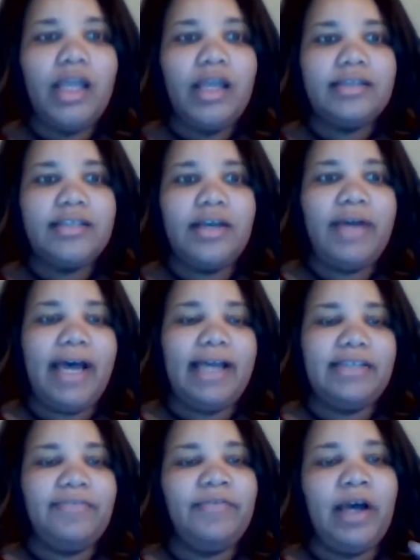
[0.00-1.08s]
So guys,
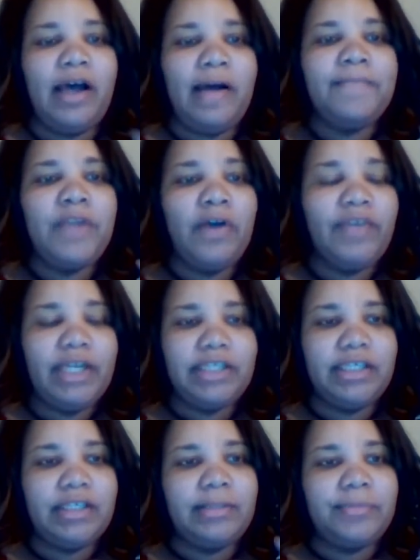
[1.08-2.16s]
if don't forget
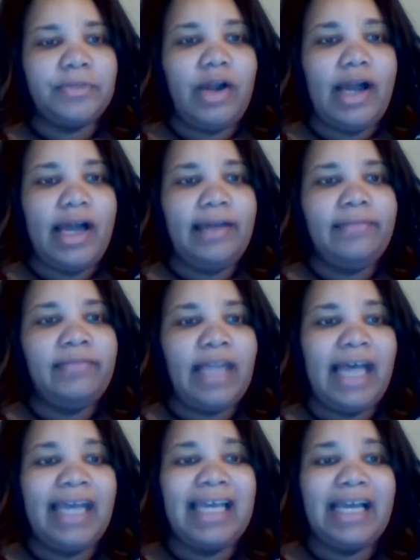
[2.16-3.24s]
to subscribe,
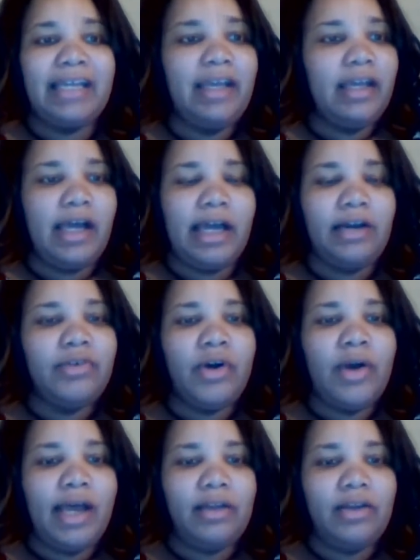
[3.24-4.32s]
like. I don't know
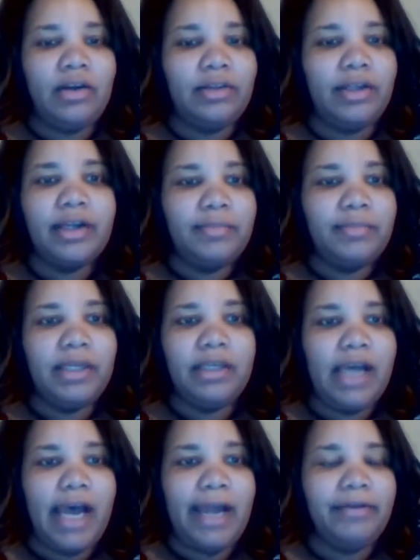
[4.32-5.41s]
how long they're going to be
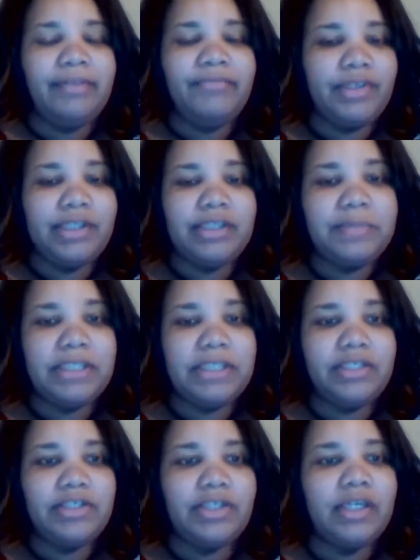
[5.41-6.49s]
hiring for this
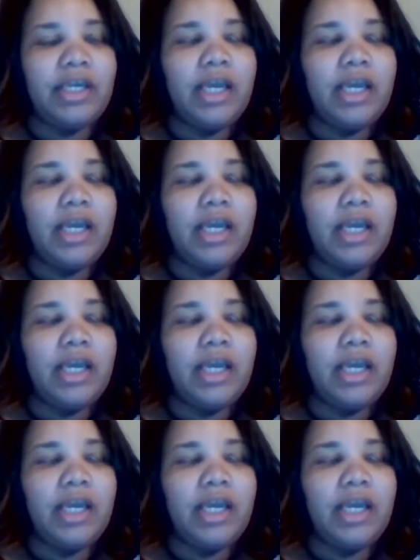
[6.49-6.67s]
position.